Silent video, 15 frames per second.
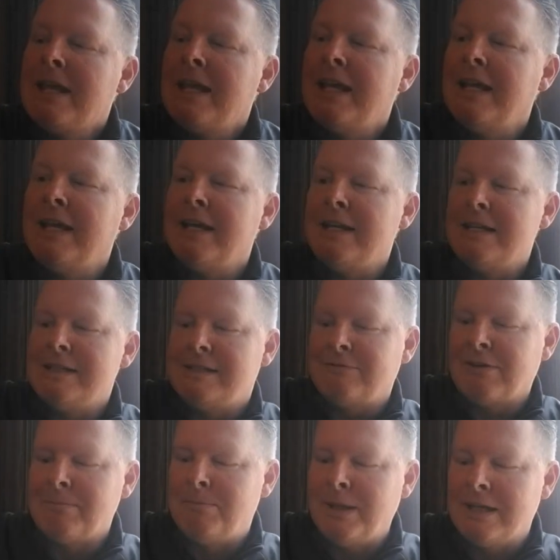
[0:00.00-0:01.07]
is
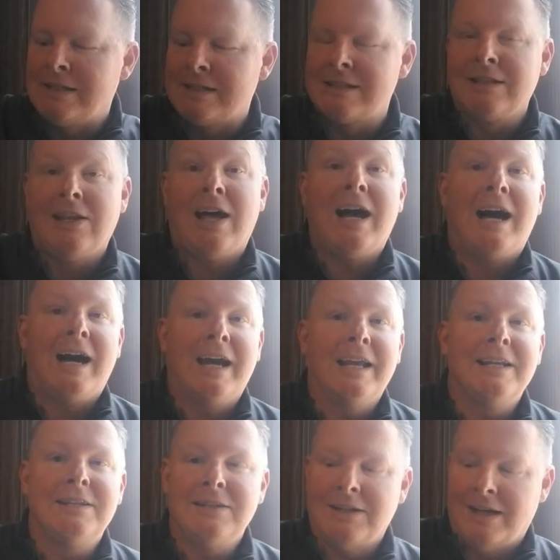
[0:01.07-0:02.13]
from Big
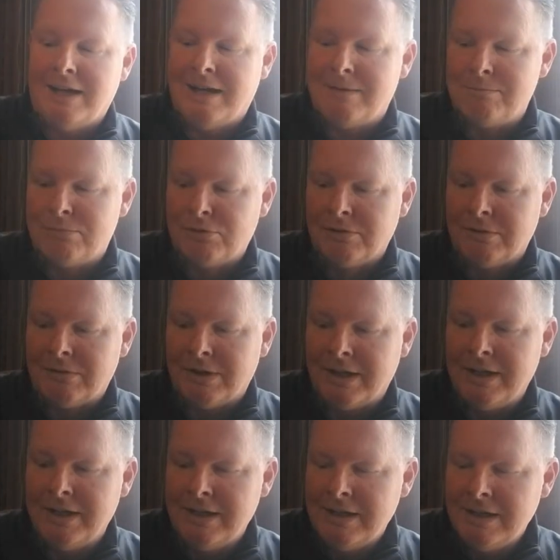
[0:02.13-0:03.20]
Slide um,
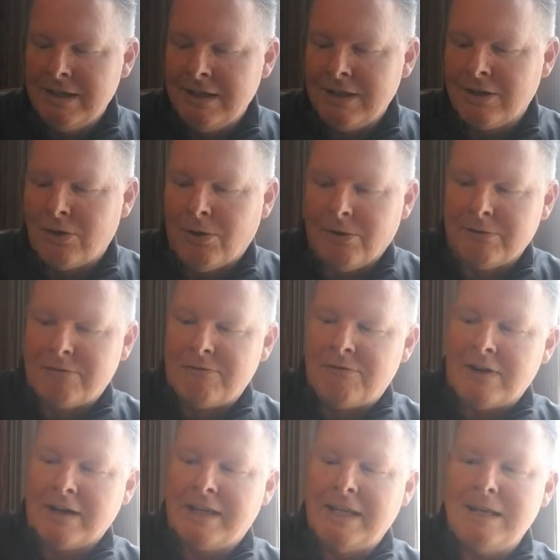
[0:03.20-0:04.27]
Brewery called
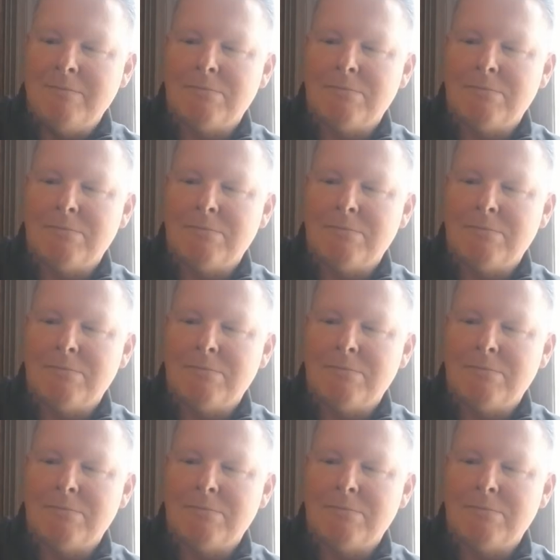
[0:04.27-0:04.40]
Funky